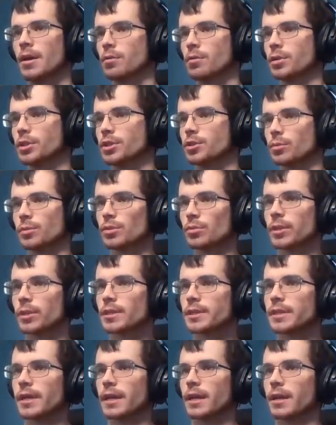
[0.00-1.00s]
which was 1
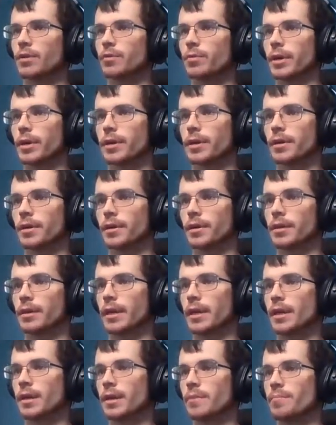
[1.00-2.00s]
second quicker
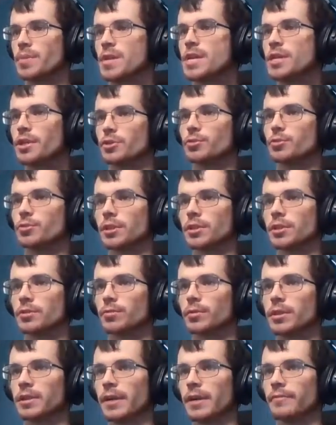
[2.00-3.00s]
than beach, which is
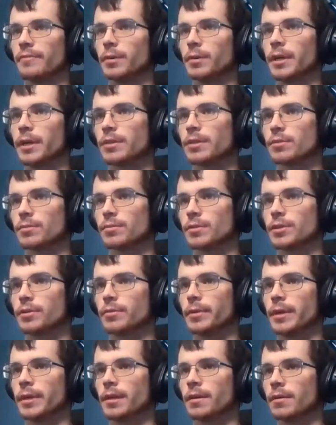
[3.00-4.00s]
what everyone else was doing.